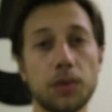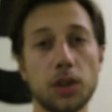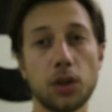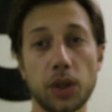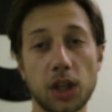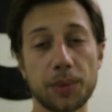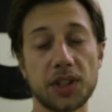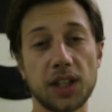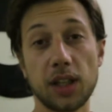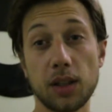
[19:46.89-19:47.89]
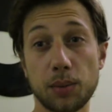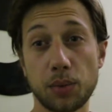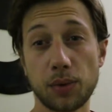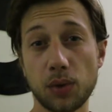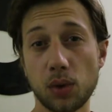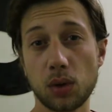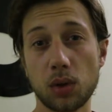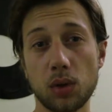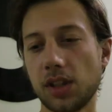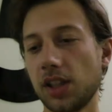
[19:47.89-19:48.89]
It's a quick cup of tea
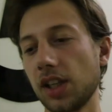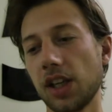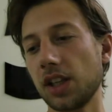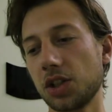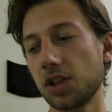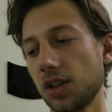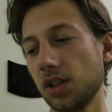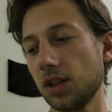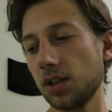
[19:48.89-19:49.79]
before we didn't get in the shot